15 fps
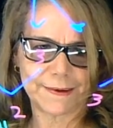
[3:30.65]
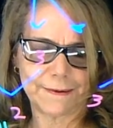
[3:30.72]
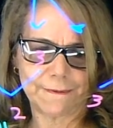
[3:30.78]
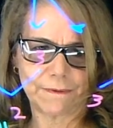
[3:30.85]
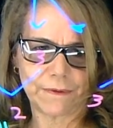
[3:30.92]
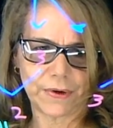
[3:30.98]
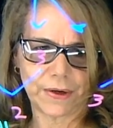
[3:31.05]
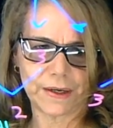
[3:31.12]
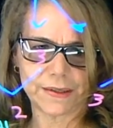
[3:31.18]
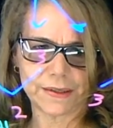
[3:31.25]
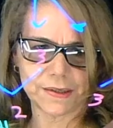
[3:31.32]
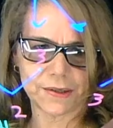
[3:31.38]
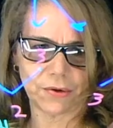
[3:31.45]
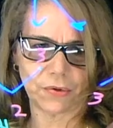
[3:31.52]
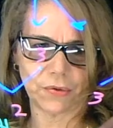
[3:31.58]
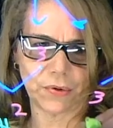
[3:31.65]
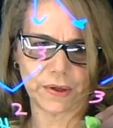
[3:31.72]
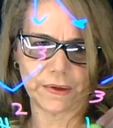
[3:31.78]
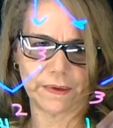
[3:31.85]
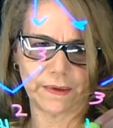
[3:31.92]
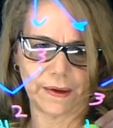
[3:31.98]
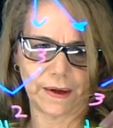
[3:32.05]
right? So
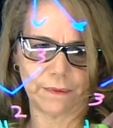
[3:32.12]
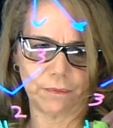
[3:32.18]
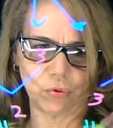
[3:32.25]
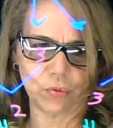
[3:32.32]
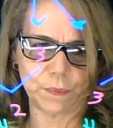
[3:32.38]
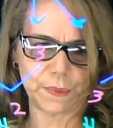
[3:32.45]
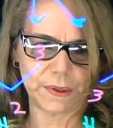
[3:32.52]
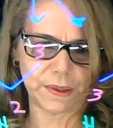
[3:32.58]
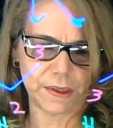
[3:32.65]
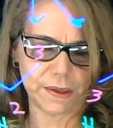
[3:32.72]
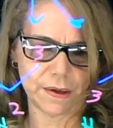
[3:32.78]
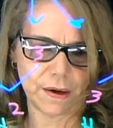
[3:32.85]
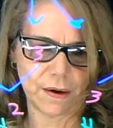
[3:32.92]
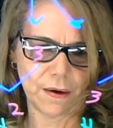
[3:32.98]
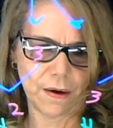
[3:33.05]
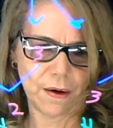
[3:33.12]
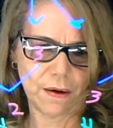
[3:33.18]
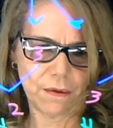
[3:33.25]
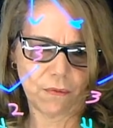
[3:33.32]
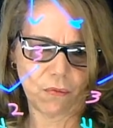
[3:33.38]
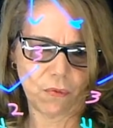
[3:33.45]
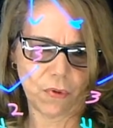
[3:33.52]
in that will be
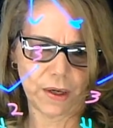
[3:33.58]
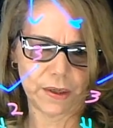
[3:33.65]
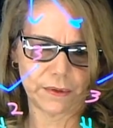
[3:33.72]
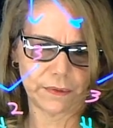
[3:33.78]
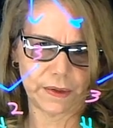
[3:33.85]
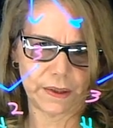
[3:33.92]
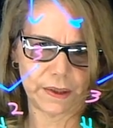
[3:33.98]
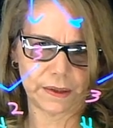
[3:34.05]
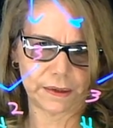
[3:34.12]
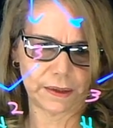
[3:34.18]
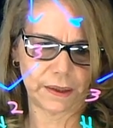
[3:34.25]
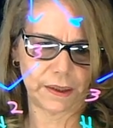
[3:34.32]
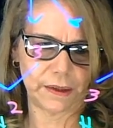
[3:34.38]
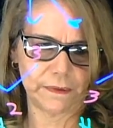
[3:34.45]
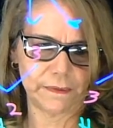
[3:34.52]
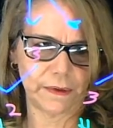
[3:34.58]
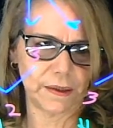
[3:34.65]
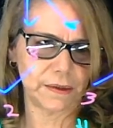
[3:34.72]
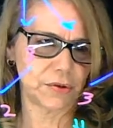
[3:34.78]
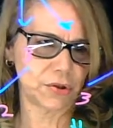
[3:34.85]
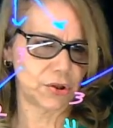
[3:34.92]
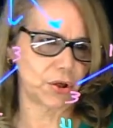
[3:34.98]
one of the alkenes that
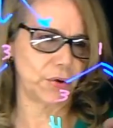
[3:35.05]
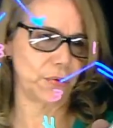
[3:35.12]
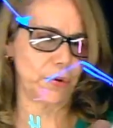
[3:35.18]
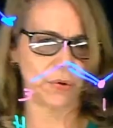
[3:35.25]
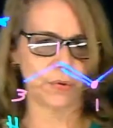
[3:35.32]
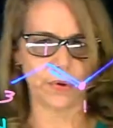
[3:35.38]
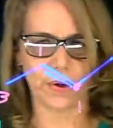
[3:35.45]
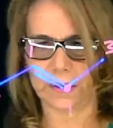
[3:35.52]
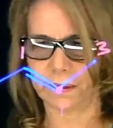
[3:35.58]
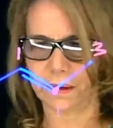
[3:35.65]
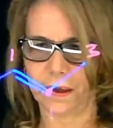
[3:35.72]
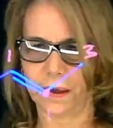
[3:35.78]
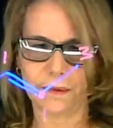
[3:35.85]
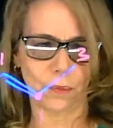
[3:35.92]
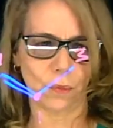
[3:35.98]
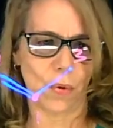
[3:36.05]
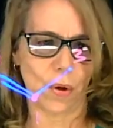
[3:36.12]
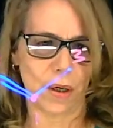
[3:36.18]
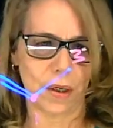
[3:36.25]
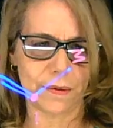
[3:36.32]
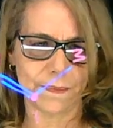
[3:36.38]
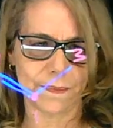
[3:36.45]
I show you. In this one,